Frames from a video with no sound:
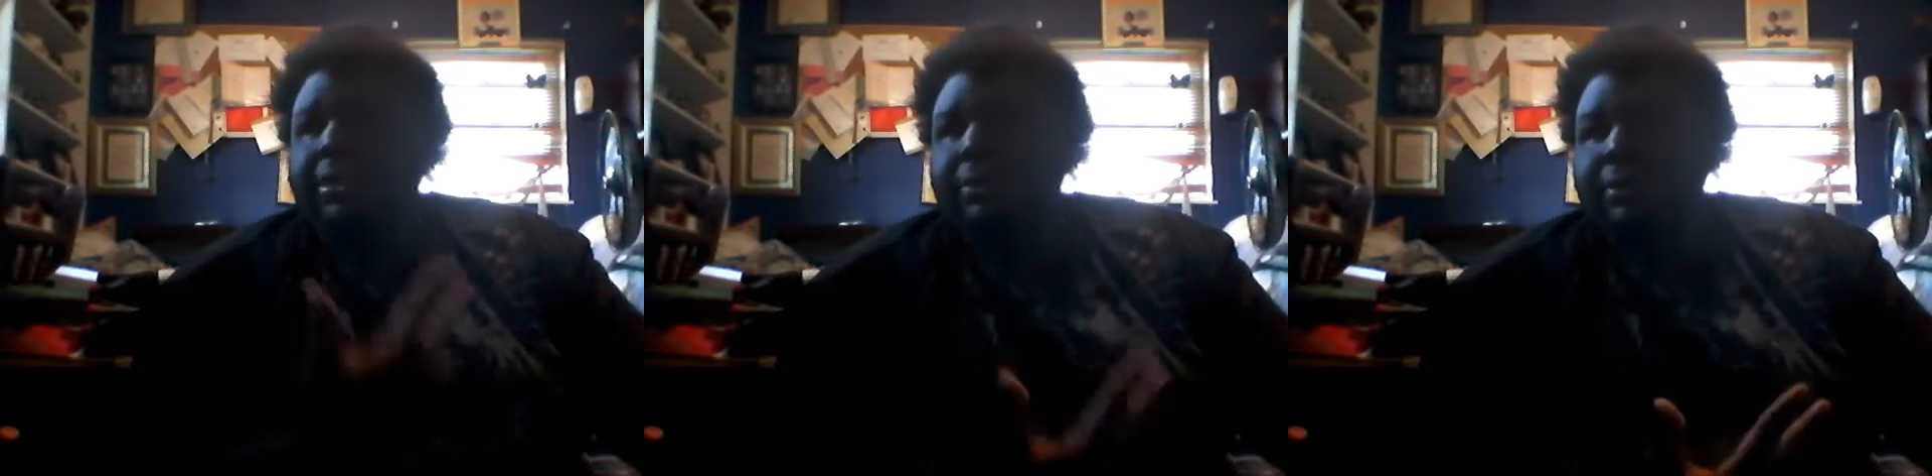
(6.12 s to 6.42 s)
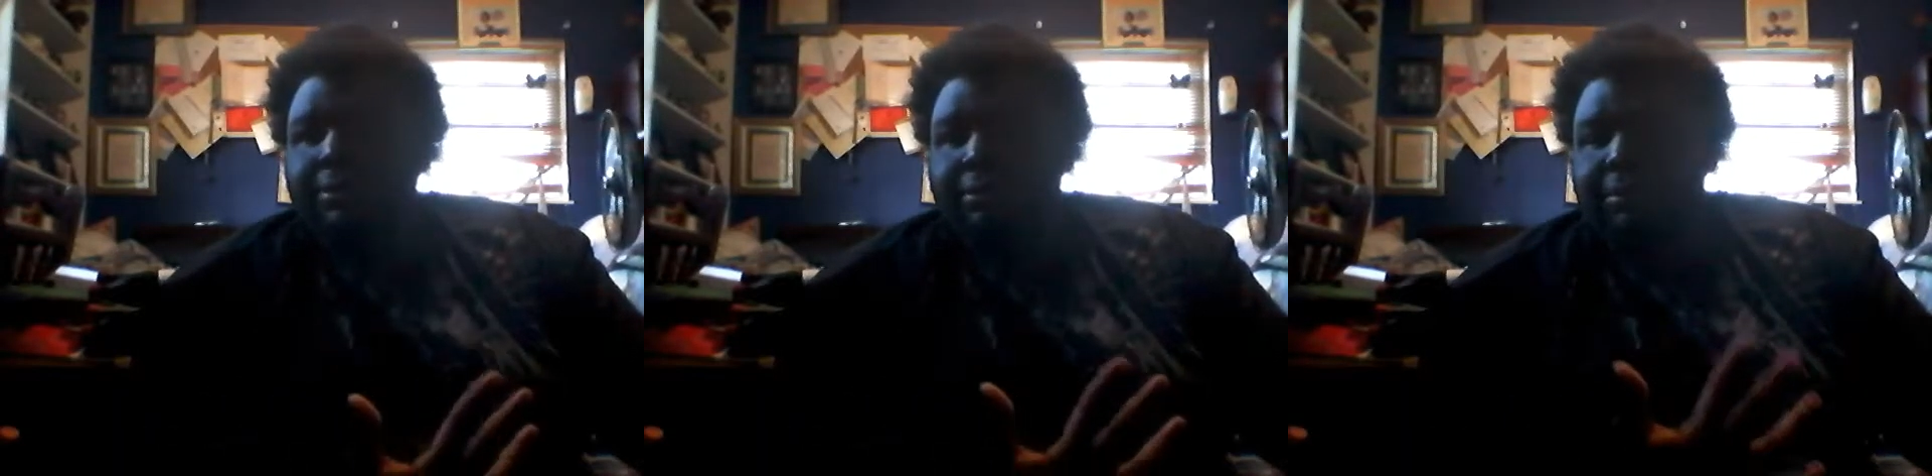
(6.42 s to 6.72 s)
Mi
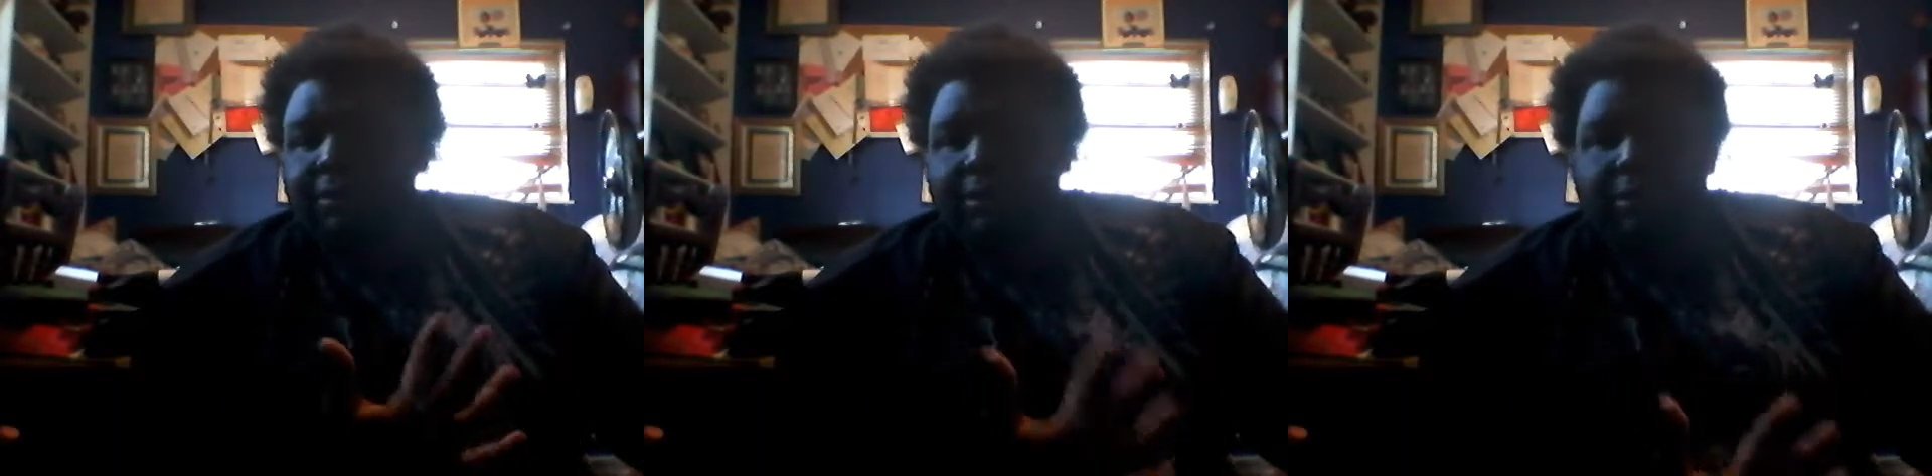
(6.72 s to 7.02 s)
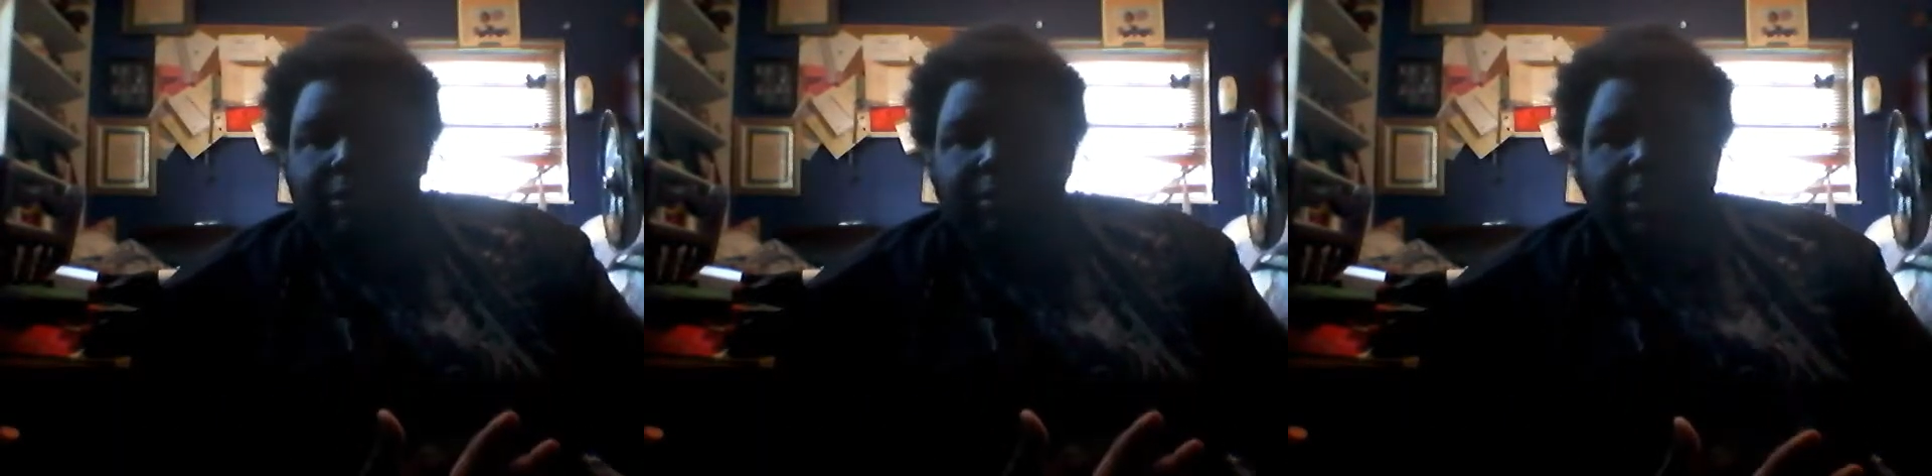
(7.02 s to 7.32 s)

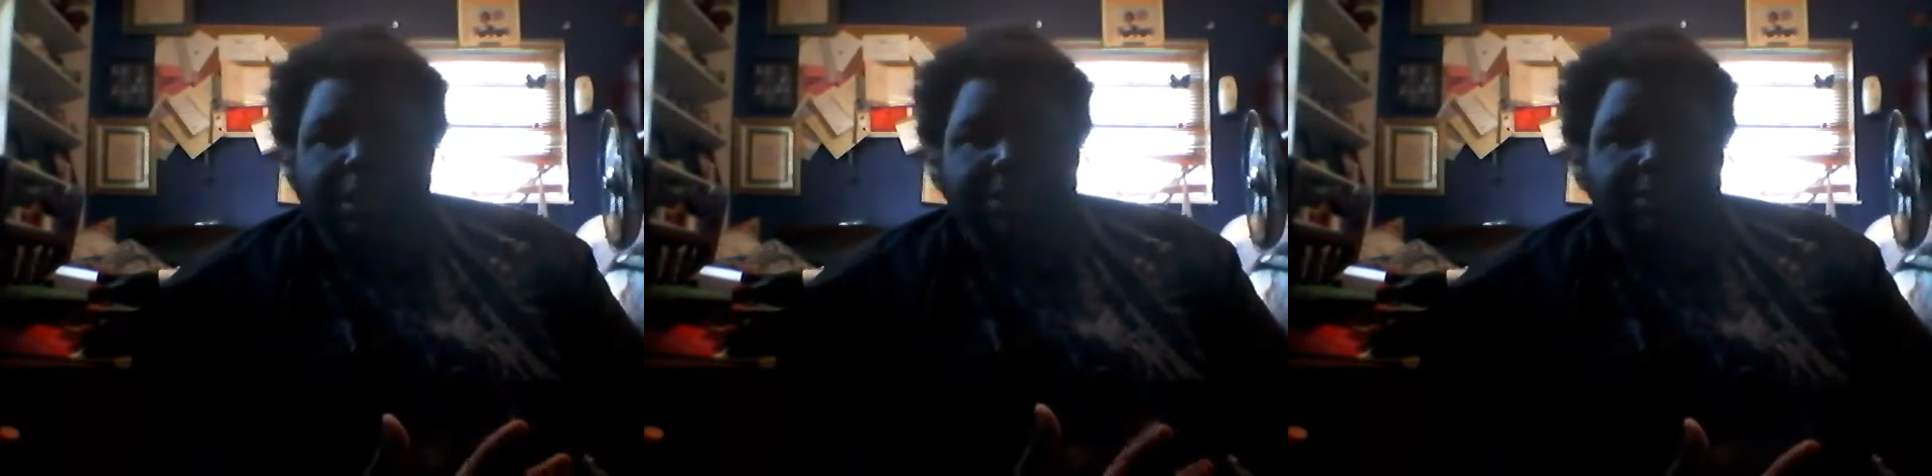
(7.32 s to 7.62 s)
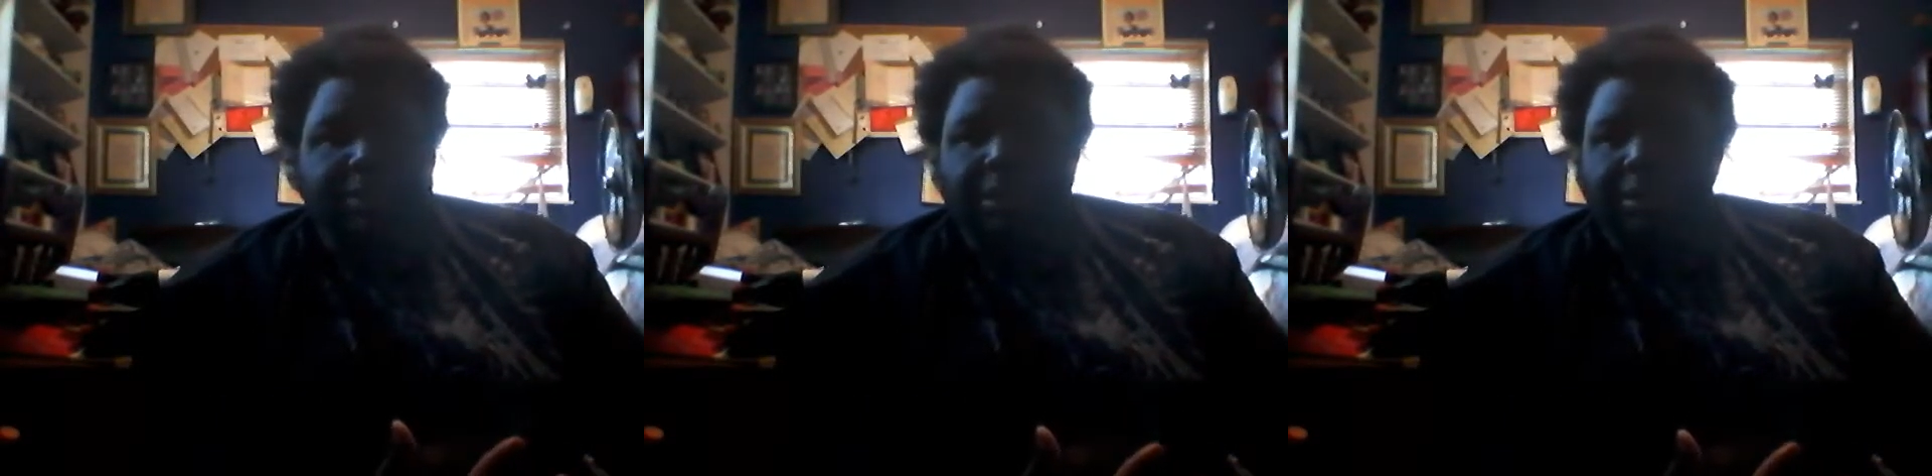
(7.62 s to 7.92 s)
Miwyu
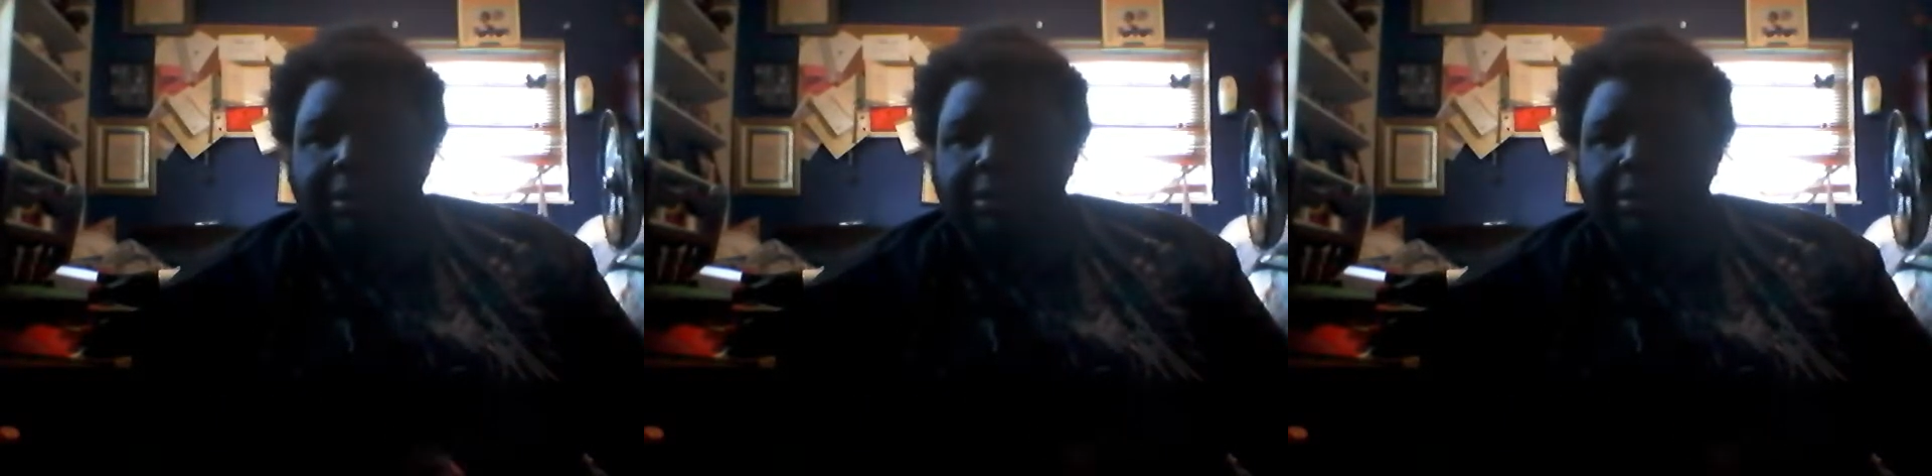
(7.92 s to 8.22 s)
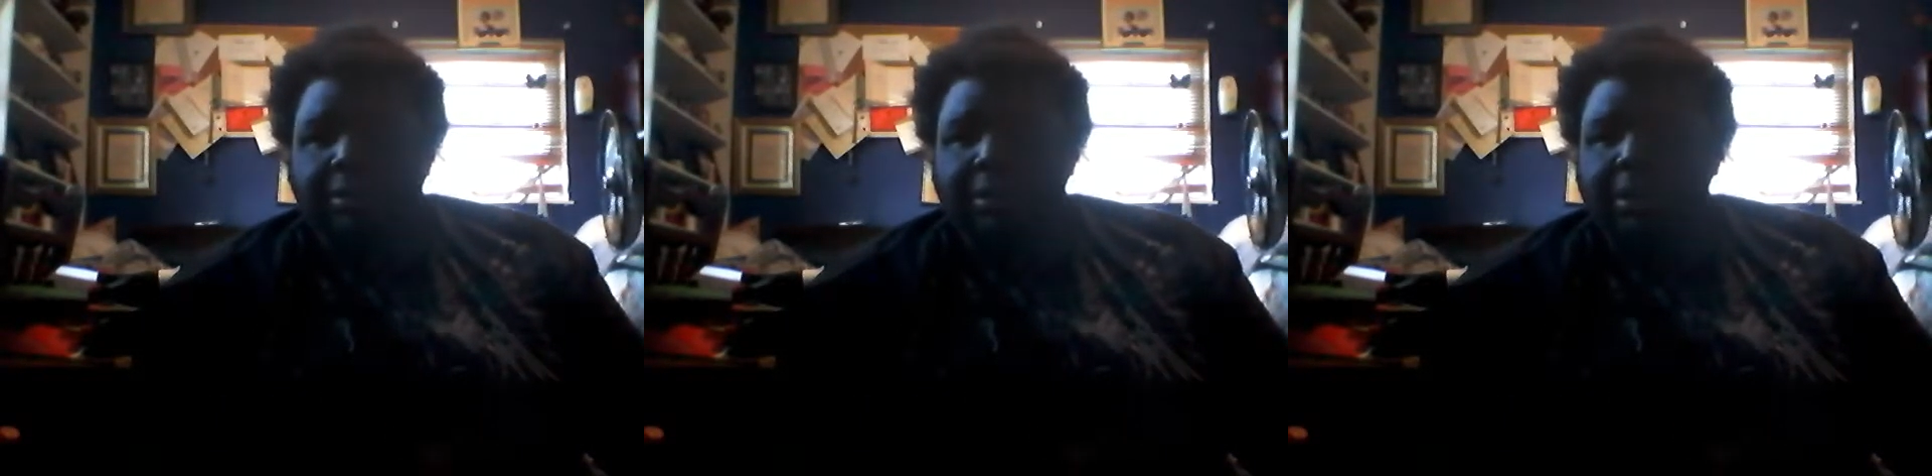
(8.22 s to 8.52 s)
actually don their
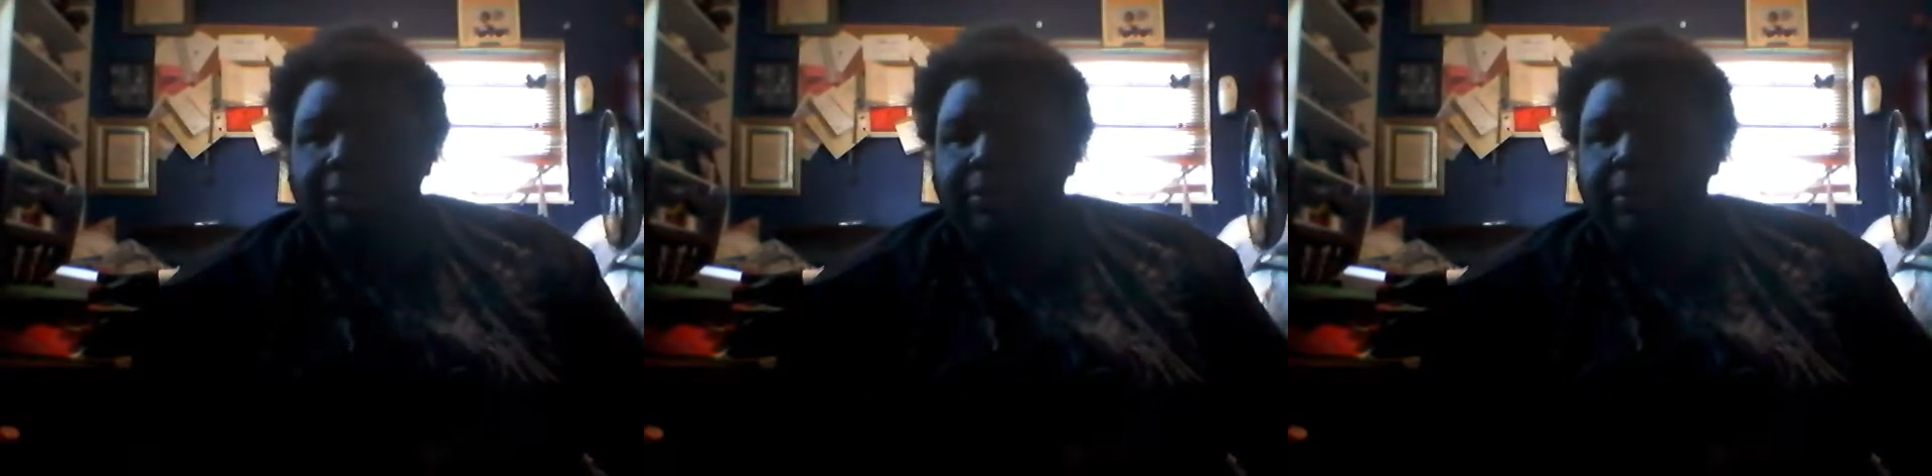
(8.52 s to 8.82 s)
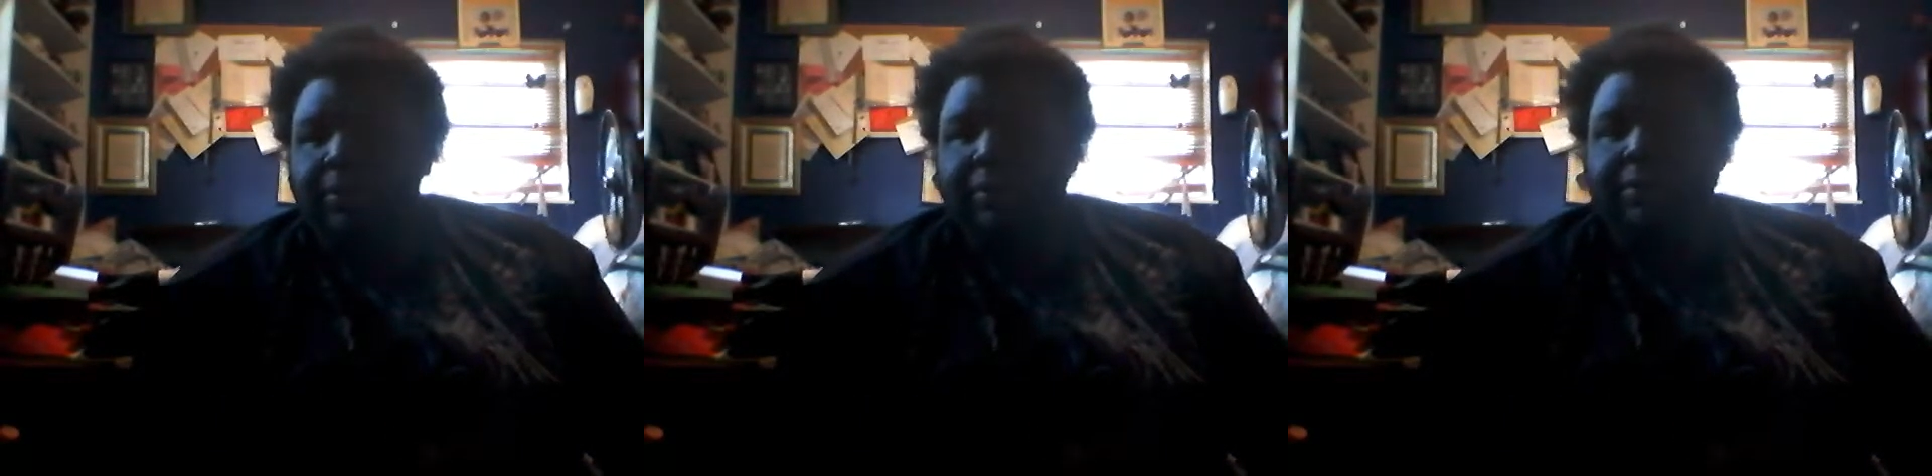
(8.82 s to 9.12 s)
hero
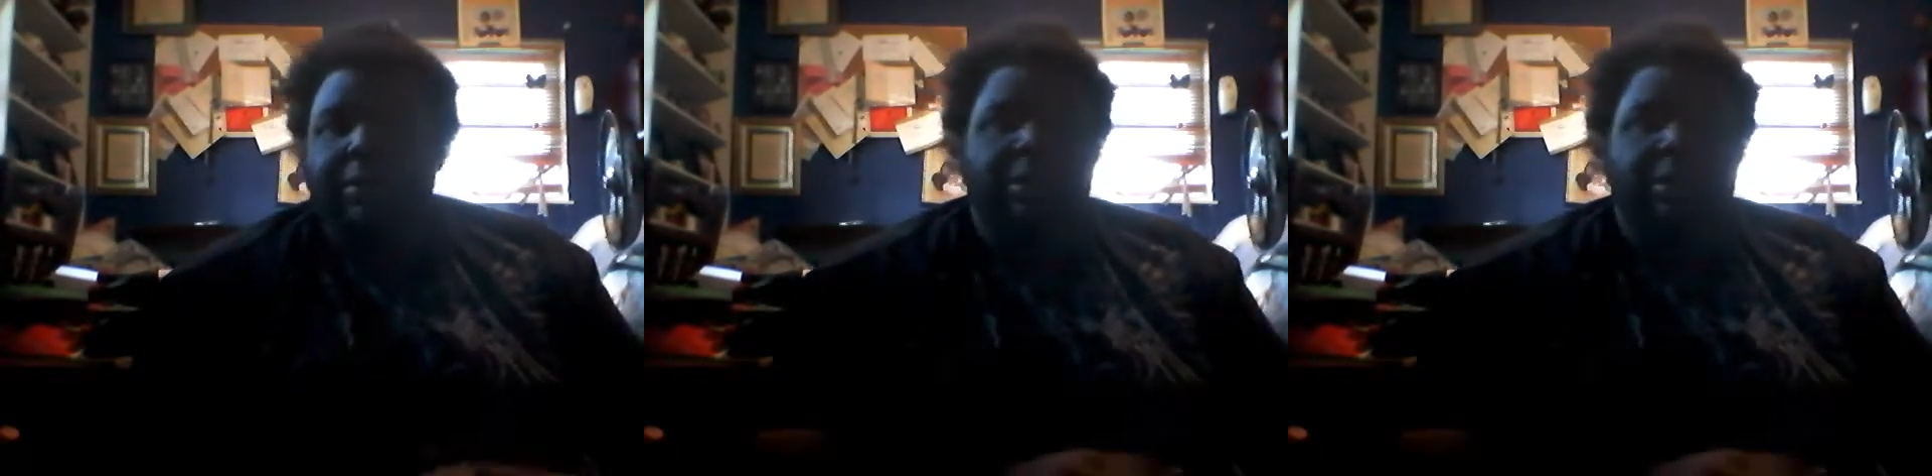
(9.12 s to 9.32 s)
outfits.